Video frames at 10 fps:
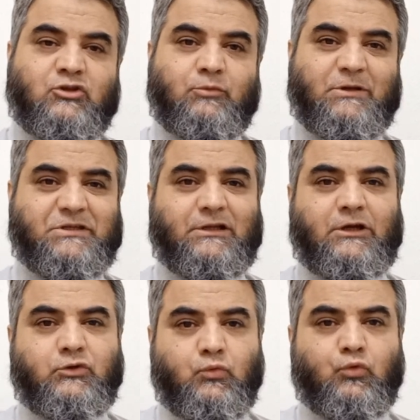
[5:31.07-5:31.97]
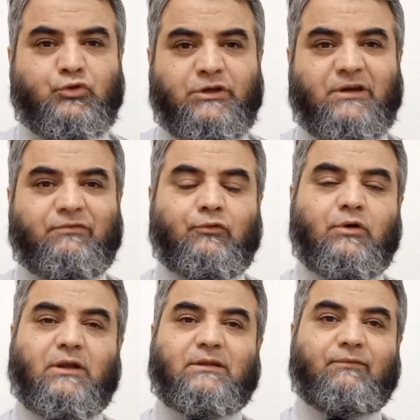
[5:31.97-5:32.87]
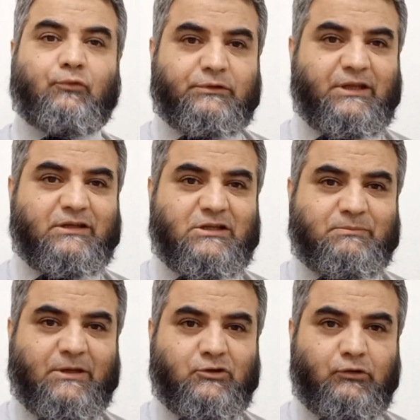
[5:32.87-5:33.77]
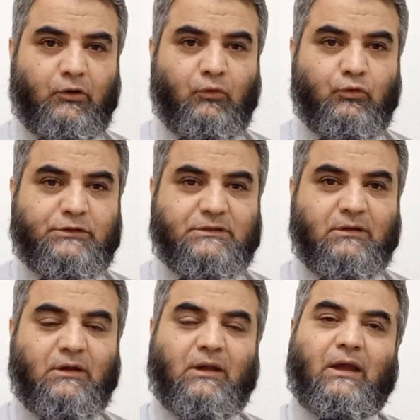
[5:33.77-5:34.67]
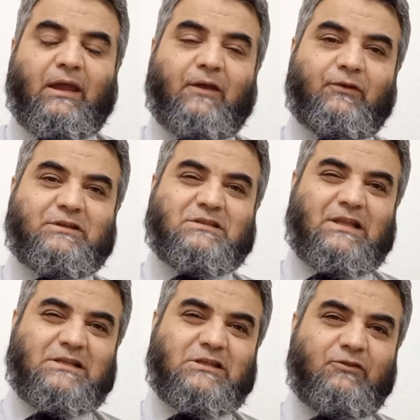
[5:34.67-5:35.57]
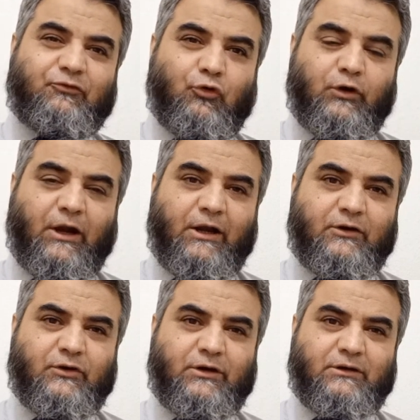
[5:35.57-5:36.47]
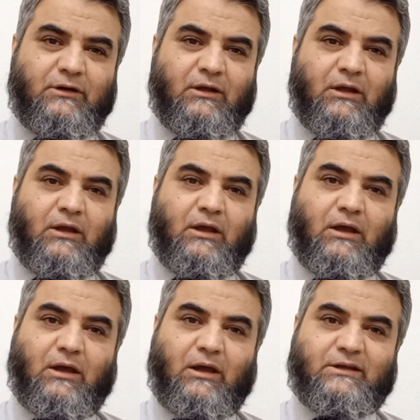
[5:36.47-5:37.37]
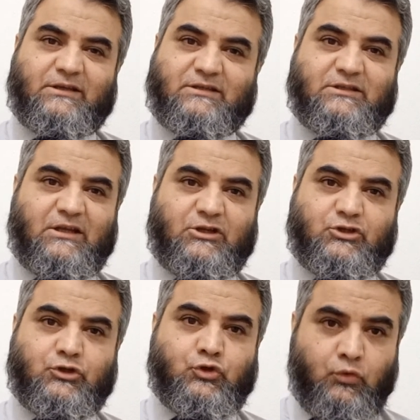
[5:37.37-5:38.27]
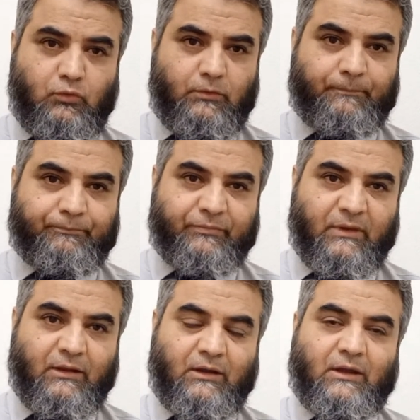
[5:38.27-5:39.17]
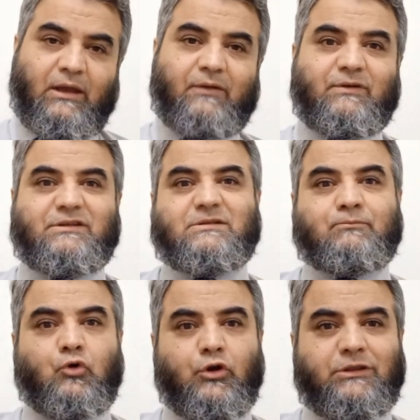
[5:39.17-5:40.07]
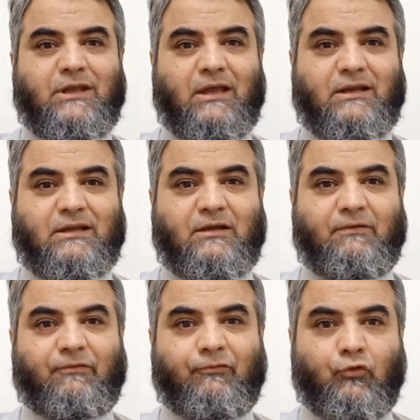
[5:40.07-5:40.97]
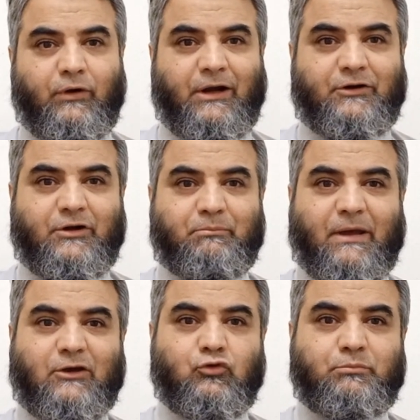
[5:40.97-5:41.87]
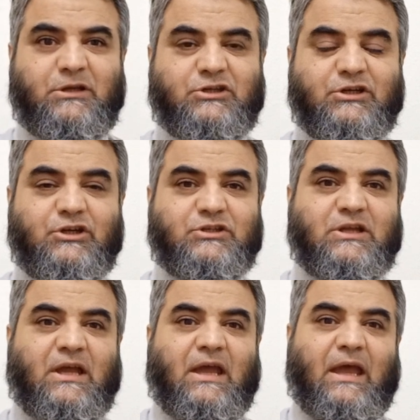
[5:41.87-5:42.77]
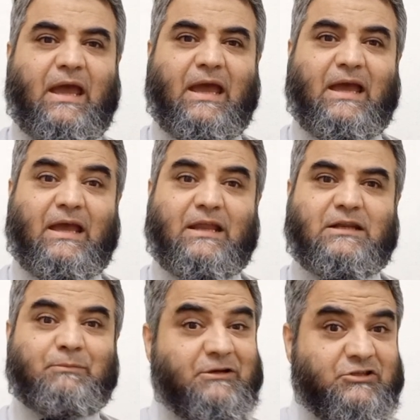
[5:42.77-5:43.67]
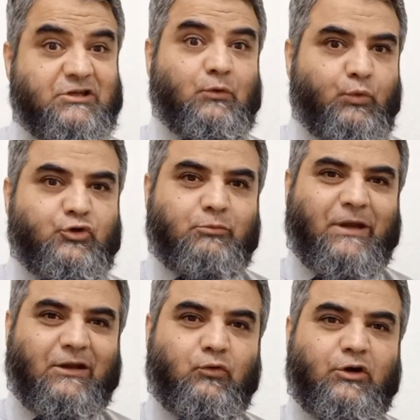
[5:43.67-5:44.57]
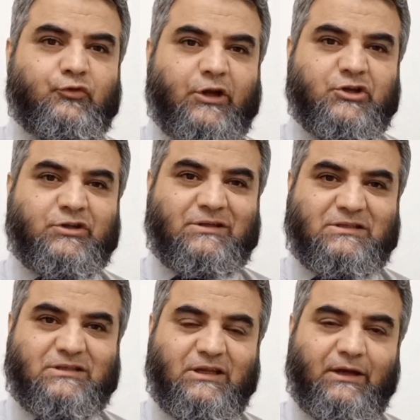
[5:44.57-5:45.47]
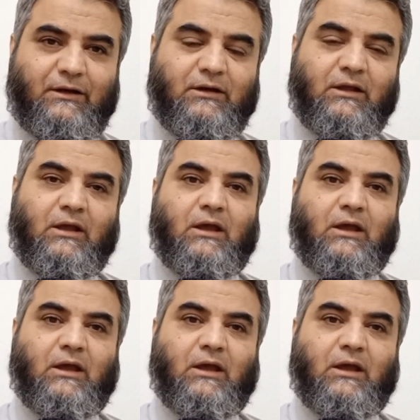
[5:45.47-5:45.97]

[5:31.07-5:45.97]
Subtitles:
So basically 2, 3, and 4 are the full thickness macular holes. If it is less than 400, it is stage 2. If it is more than 400 micrometers but still vitreomacular traction is there,